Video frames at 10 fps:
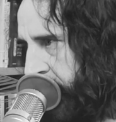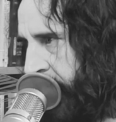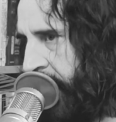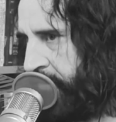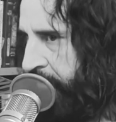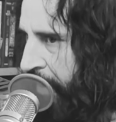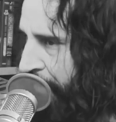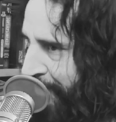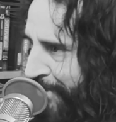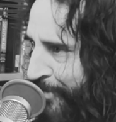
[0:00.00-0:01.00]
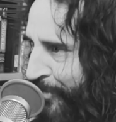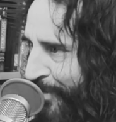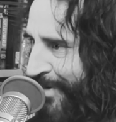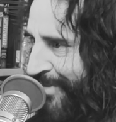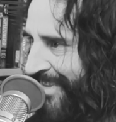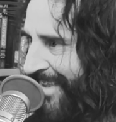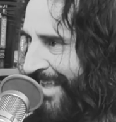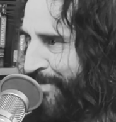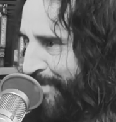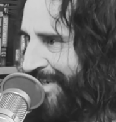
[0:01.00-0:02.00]
Mm-hmm. I mean, it's a very different world than
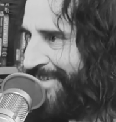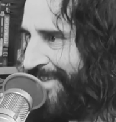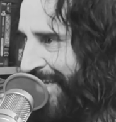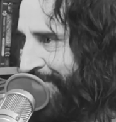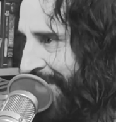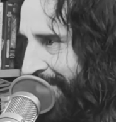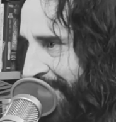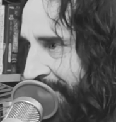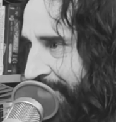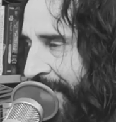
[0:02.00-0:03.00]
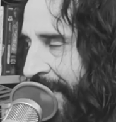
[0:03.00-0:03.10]
like the mid to late sixties.